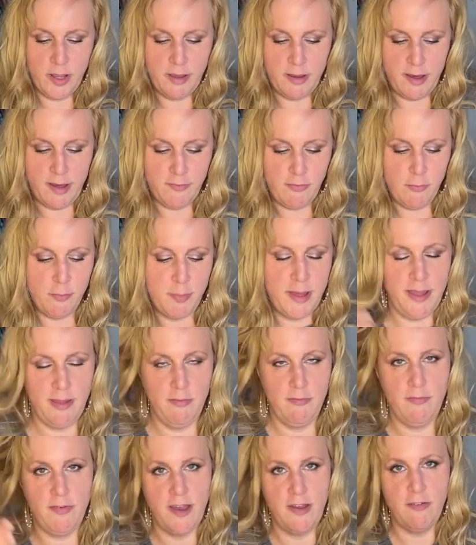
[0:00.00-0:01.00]
off buying
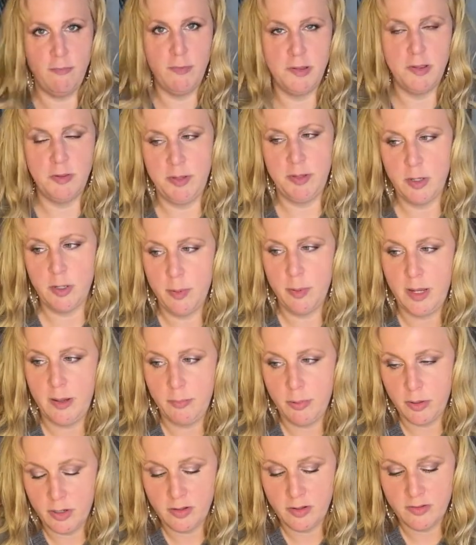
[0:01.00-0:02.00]
5mm
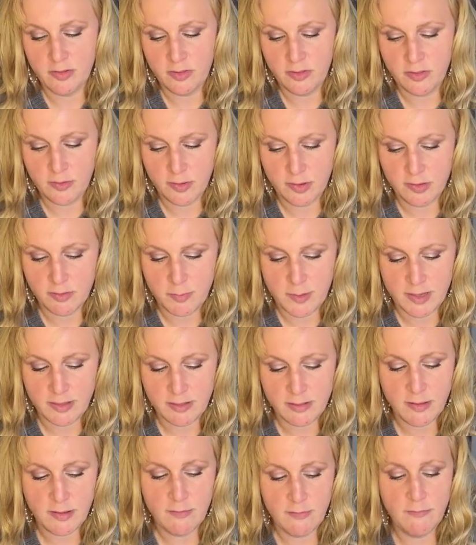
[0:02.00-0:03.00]
paper because it's so
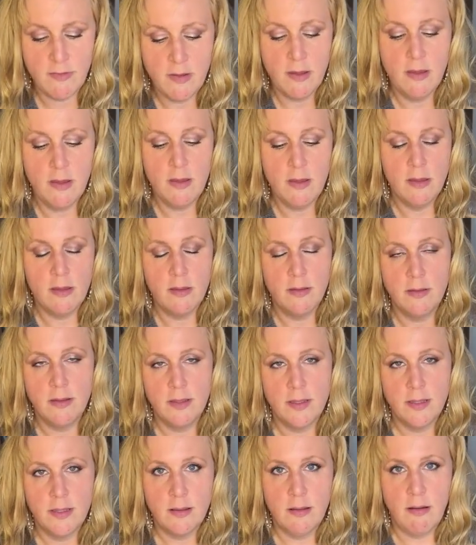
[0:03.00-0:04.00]
expensive.
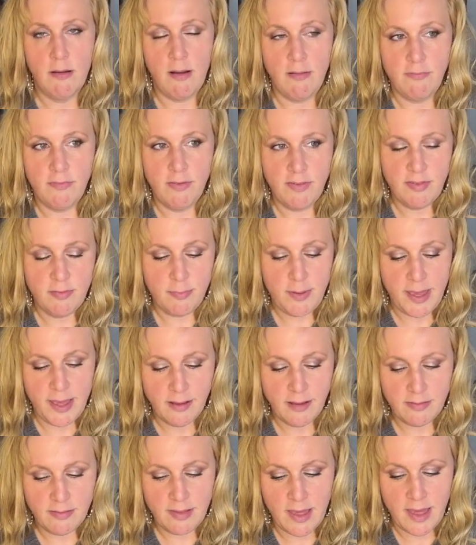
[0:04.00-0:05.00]
Office
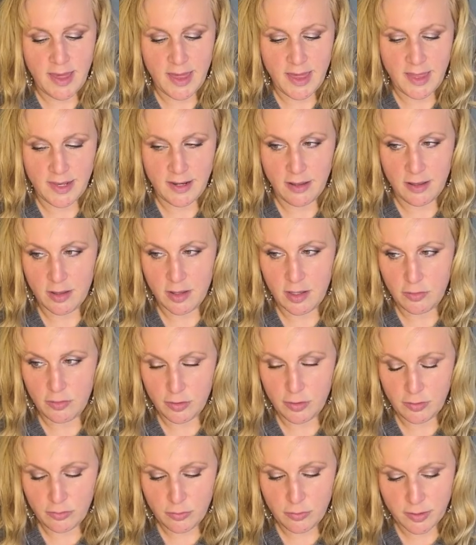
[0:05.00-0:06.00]
Max had
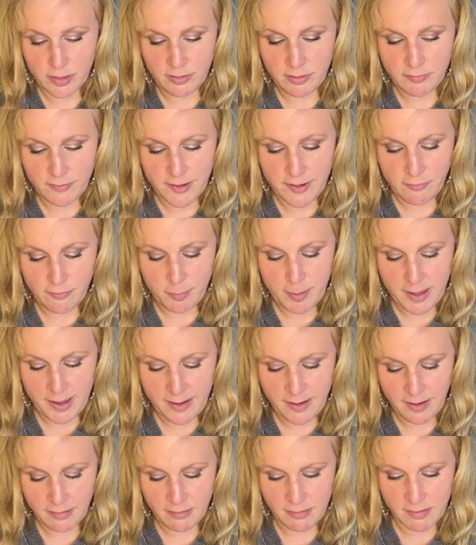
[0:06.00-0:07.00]
125
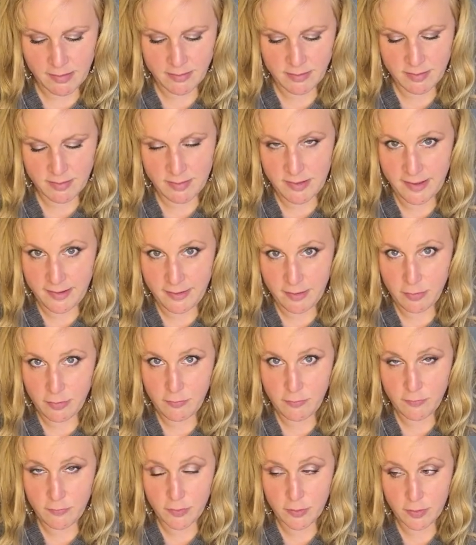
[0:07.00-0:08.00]
pack on sale
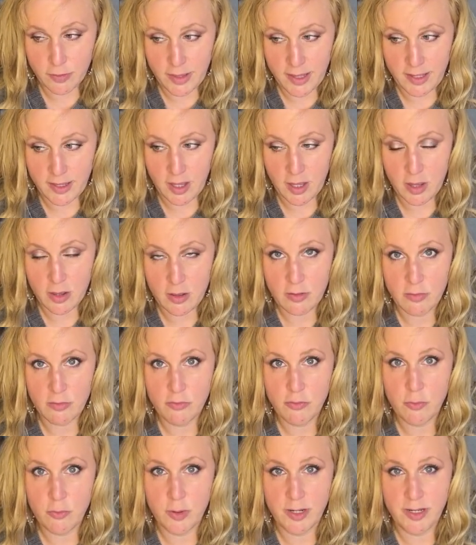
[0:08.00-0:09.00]
for like
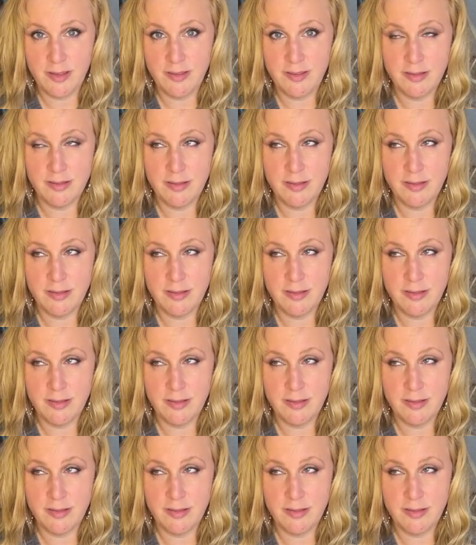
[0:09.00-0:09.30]
20.